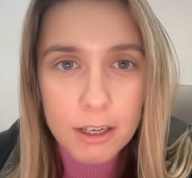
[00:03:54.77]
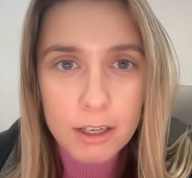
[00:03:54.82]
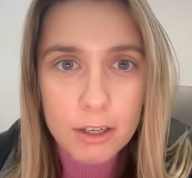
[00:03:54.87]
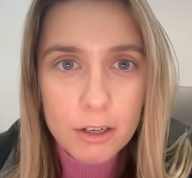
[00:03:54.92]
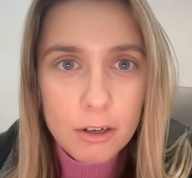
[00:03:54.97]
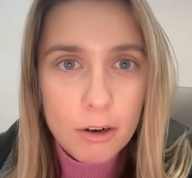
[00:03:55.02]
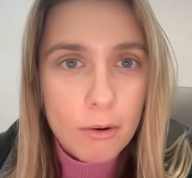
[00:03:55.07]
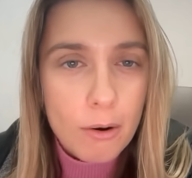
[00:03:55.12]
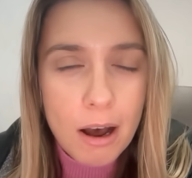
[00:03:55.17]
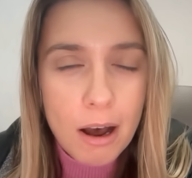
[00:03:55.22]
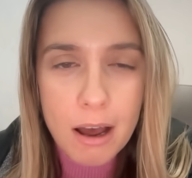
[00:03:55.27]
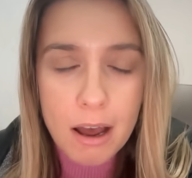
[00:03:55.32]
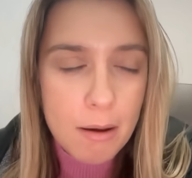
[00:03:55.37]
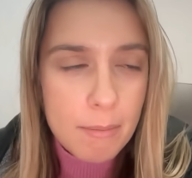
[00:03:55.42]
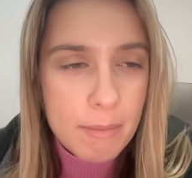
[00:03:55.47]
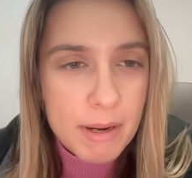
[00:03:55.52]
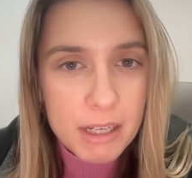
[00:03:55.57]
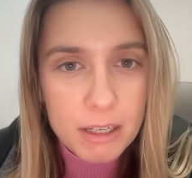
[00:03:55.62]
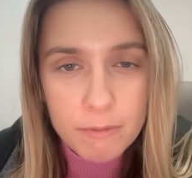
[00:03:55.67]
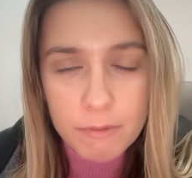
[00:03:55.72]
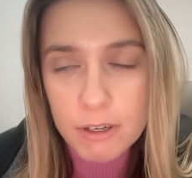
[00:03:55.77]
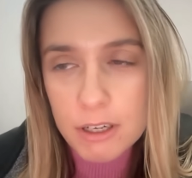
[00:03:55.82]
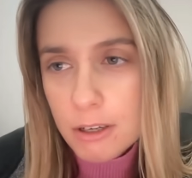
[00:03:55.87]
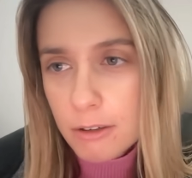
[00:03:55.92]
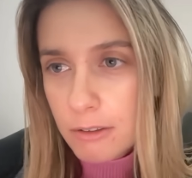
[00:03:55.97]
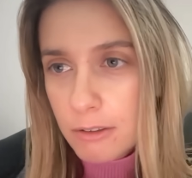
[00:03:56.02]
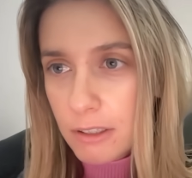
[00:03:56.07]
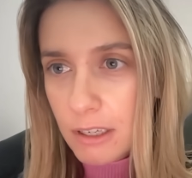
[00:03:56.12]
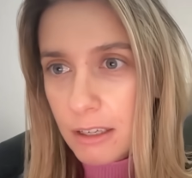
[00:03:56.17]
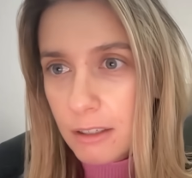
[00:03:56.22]
I made a video
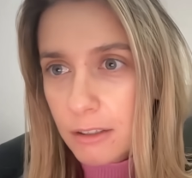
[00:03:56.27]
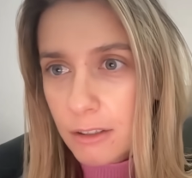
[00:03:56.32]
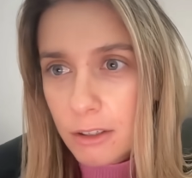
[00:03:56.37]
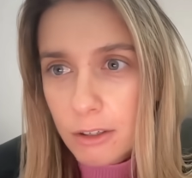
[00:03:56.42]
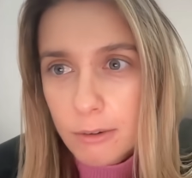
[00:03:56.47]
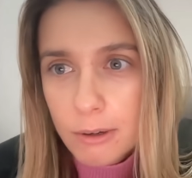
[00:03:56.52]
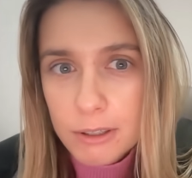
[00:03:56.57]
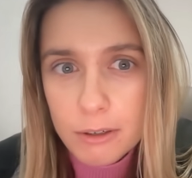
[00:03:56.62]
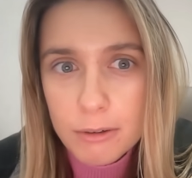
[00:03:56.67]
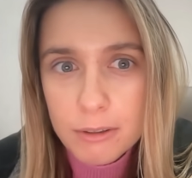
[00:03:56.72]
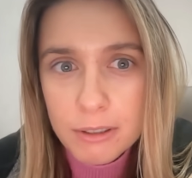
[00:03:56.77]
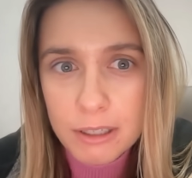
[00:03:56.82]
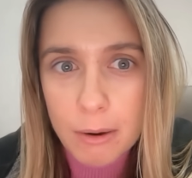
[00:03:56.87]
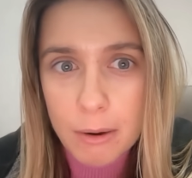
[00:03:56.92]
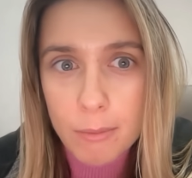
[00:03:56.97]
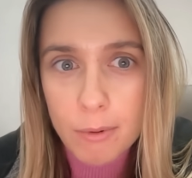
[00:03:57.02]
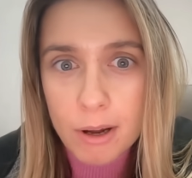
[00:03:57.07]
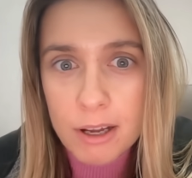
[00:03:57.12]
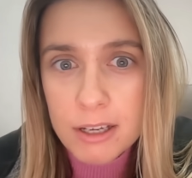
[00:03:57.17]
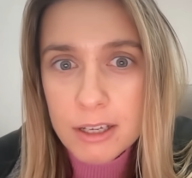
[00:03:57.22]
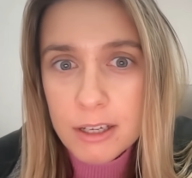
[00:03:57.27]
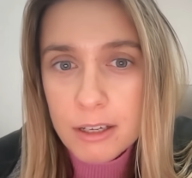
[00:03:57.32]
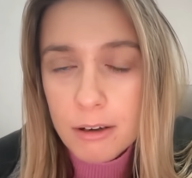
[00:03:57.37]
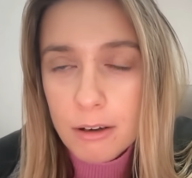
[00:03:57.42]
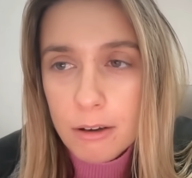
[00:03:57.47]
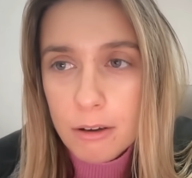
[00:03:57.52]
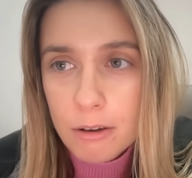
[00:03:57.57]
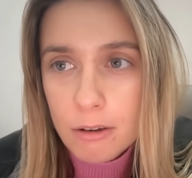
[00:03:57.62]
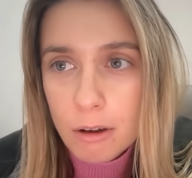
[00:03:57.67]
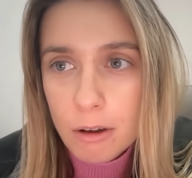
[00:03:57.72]
saying, I don't get why
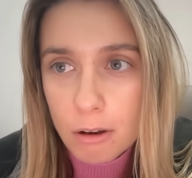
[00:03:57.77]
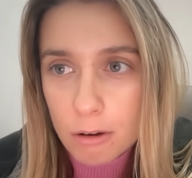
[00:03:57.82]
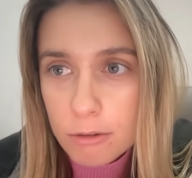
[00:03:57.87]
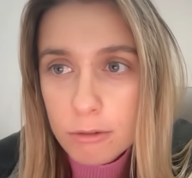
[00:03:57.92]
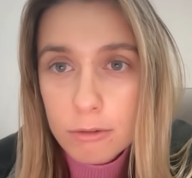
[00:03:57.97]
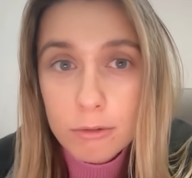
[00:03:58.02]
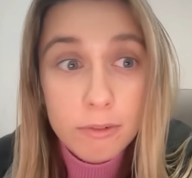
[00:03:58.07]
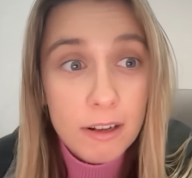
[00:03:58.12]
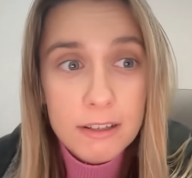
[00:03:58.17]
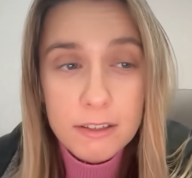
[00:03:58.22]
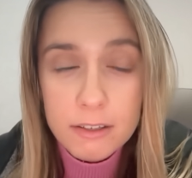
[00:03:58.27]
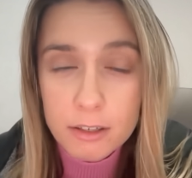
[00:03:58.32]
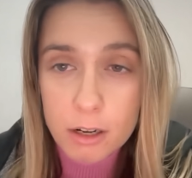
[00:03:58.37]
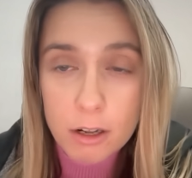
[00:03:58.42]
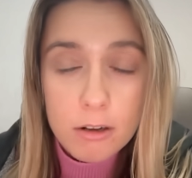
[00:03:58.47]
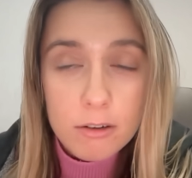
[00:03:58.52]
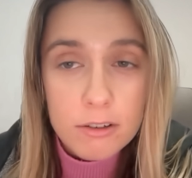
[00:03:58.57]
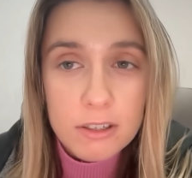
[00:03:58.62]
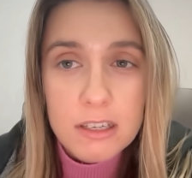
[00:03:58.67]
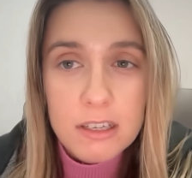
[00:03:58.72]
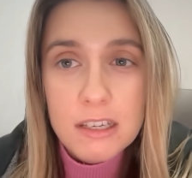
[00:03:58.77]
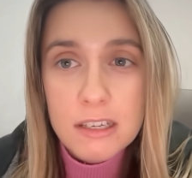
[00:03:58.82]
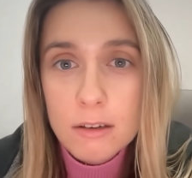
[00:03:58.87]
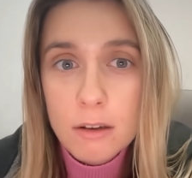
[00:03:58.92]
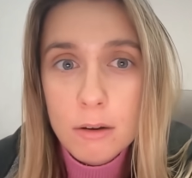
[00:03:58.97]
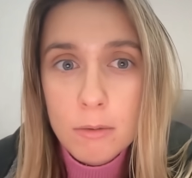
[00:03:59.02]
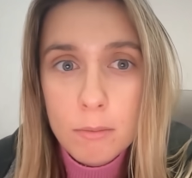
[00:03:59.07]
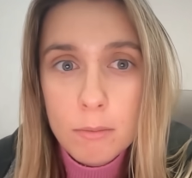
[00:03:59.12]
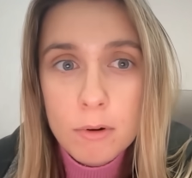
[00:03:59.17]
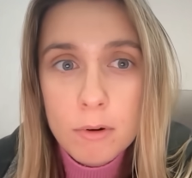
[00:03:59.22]
Arsenal fans last
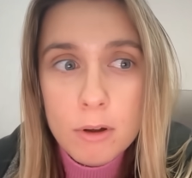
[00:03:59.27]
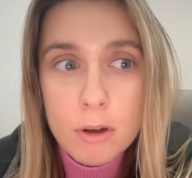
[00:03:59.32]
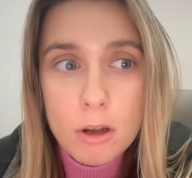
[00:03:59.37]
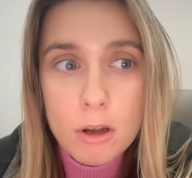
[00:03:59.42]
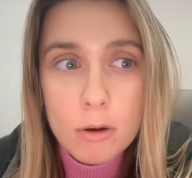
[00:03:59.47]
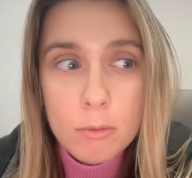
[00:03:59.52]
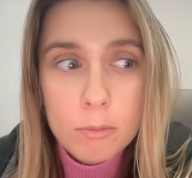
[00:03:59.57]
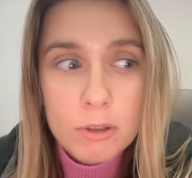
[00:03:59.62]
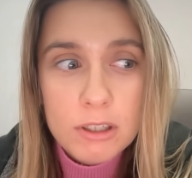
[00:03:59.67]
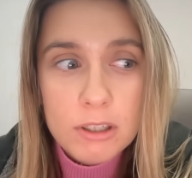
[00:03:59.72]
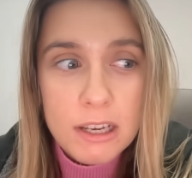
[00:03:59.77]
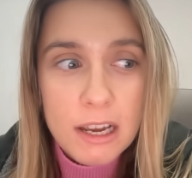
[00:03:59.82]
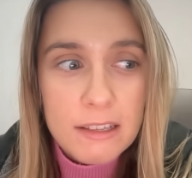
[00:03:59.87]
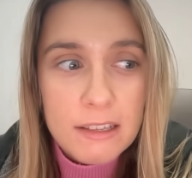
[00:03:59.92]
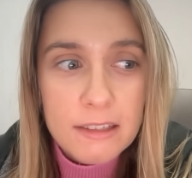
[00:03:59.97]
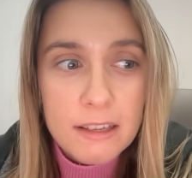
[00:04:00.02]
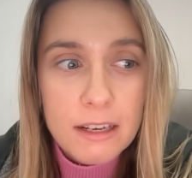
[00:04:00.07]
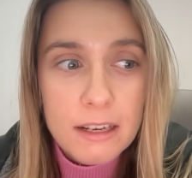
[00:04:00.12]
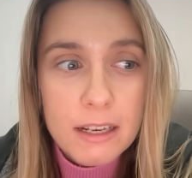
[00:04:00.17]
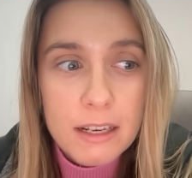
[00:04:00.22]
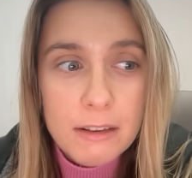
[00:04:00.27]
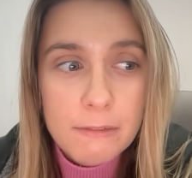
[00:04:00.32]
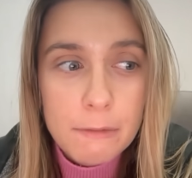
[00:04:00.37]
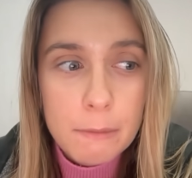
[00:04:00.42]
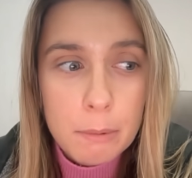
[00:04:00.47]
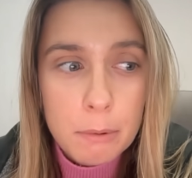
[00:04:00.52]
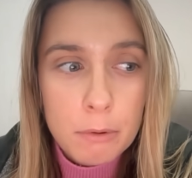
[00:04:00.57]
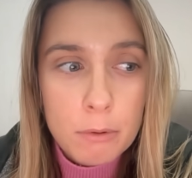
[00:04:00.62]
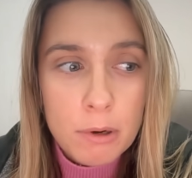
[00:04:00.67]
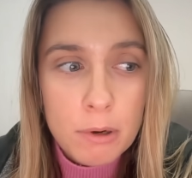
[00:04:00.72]
season were saying that
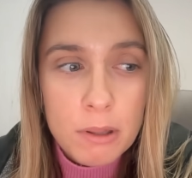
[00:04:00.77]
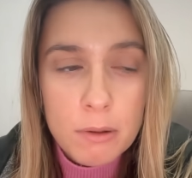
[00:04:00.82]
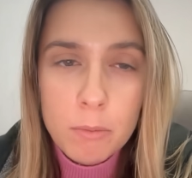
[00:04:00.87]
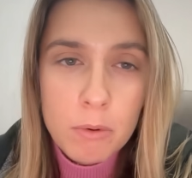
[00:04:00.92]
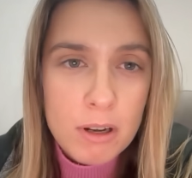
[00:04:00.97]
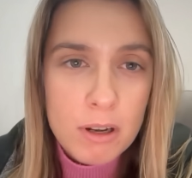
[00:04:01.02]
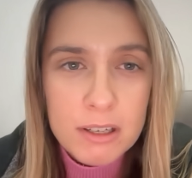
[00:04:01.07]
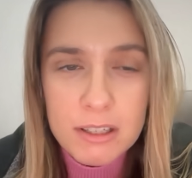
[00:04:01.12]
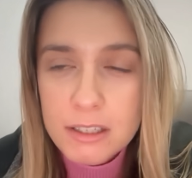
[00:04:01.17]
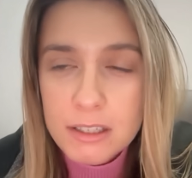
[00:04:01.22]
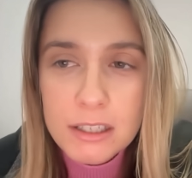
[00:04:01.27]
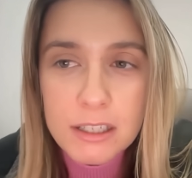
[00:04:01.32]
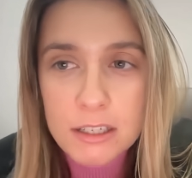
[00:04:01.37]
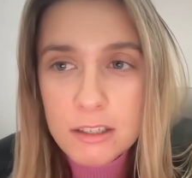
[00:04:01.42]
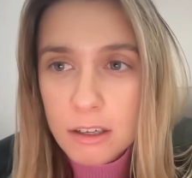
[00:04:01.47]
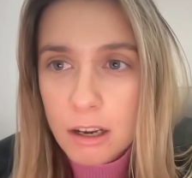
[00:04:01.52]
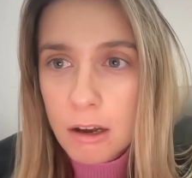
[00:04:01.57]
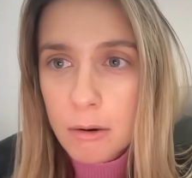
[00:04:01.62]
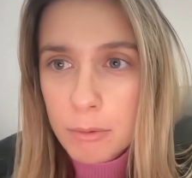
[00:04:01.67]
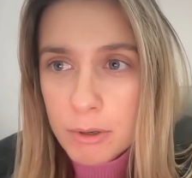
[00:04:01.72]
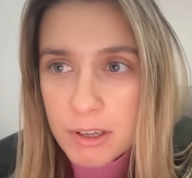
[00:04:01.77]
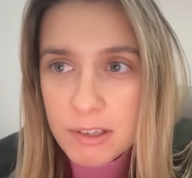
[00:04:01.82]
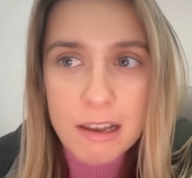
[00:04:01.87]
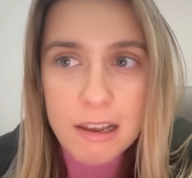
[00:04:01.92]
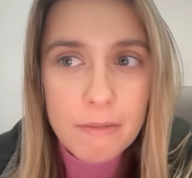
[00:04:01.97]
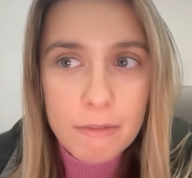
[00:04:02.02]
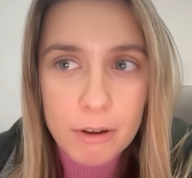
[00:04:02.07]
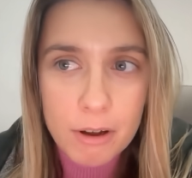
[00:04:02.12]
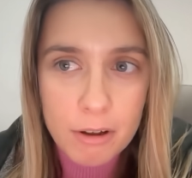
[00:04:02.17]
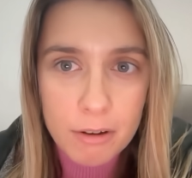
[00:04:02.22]
Liverpool are the worst league title winners
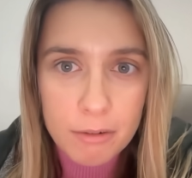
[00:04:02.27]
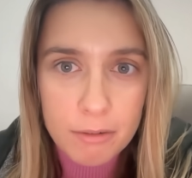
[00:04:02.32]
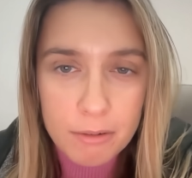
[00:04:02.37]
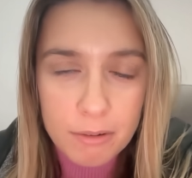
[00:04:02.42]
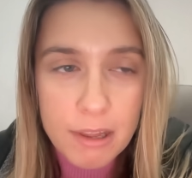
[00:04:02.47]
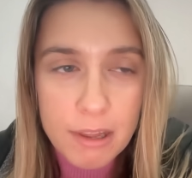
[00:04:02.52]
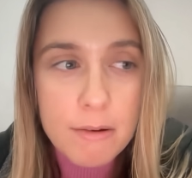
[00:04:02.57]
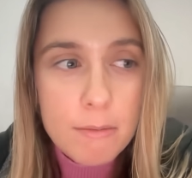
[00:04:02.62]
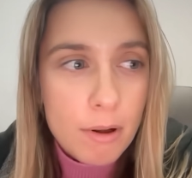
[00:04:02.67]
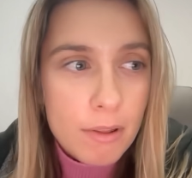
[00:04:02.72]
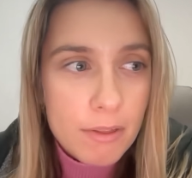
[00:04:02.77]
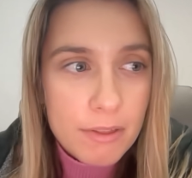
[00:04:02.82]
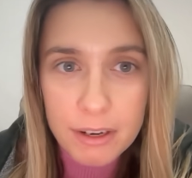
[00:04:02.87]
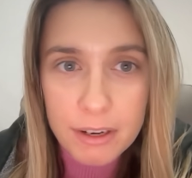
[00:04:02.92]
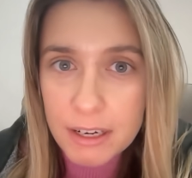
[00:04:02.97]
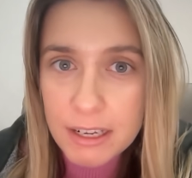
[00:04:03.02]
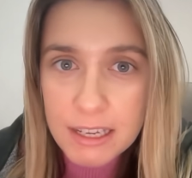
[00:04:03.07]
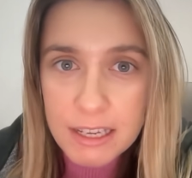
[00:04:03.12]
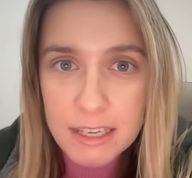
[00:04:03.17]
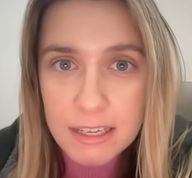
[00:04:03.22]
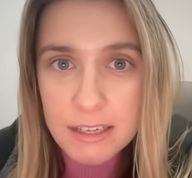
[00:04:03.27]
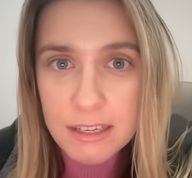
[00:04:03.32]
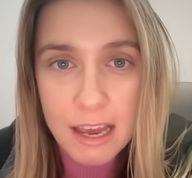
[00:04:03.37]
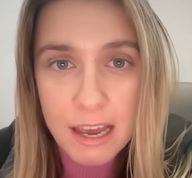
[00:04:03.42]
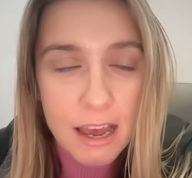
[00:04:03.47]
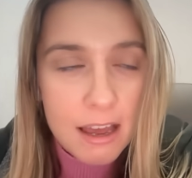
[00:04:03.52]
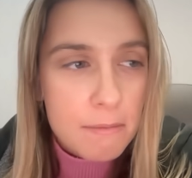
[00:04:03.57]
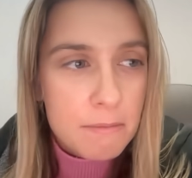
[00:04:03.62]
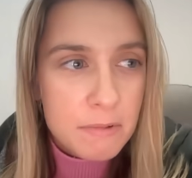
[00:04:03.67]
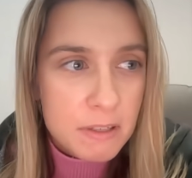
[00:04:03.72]
ever. They won the league.
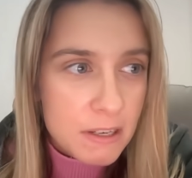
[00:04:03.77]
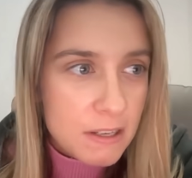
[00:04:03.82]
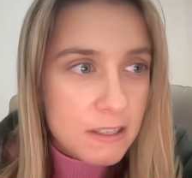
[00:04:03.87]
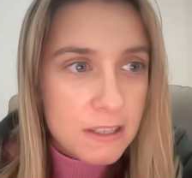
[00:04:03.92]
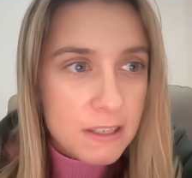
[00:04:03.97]
Yeah, City